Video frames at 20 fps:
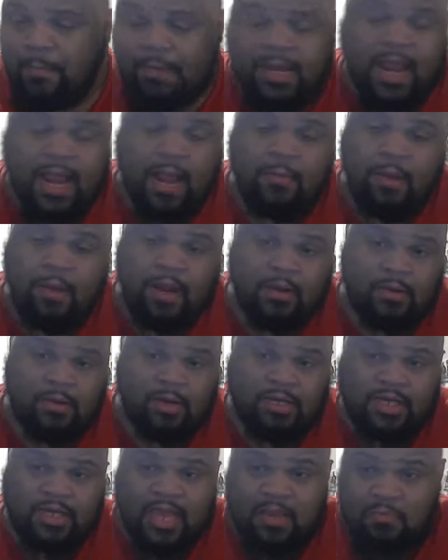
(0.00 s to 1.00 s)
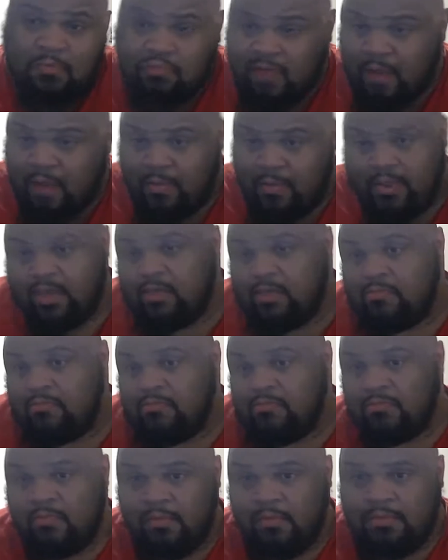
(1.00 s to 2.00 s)
I might try to see it, probably.
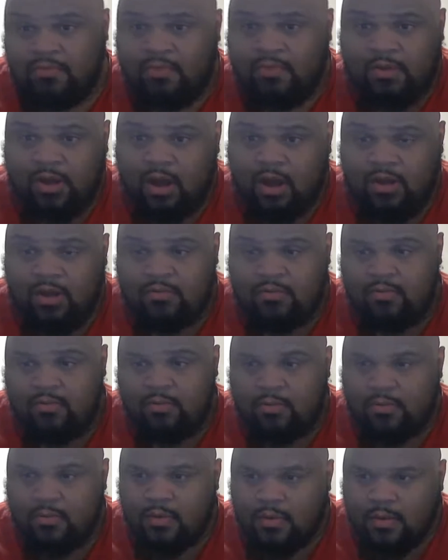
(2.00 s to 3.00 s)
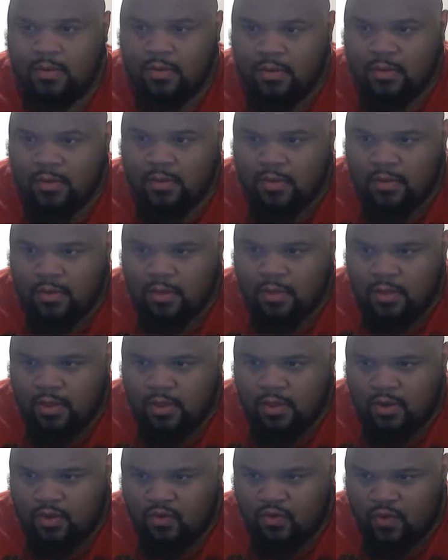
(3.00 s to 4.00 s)
You know,
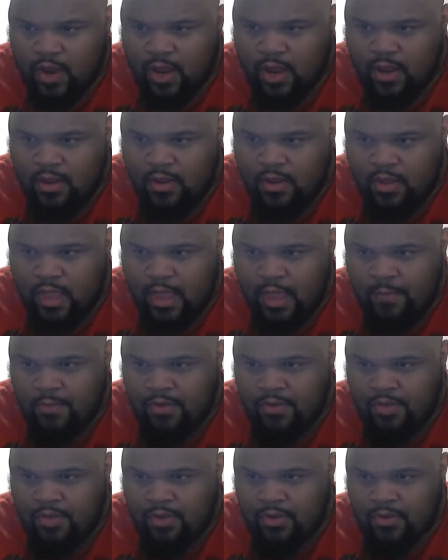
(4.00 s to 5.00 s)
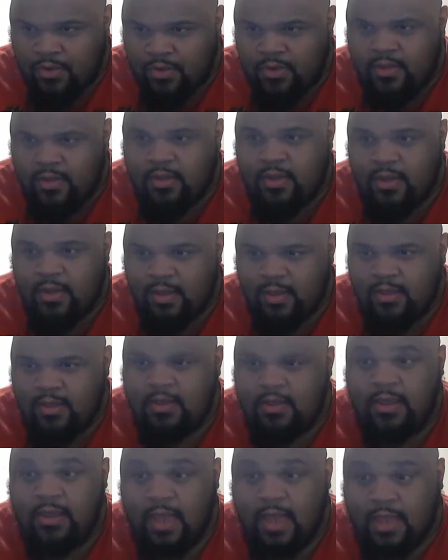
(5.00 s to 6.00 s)
great episode.
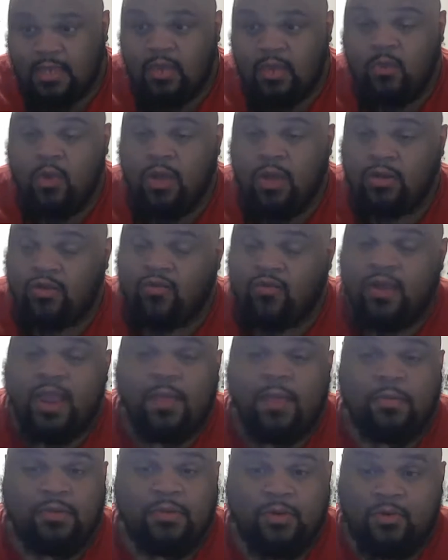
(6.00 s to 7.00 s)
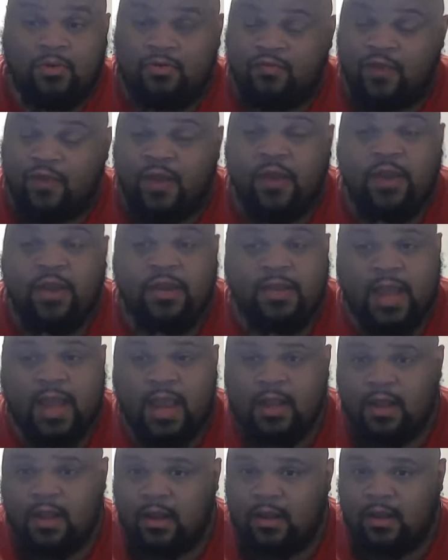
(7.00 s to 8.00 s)
Yes, it was a great episode. It was very
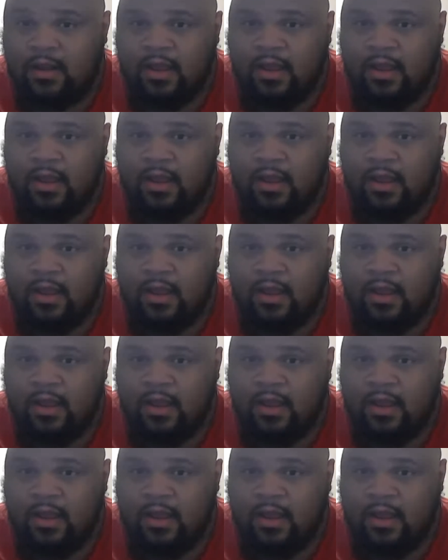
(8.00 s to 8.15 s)
entertaining.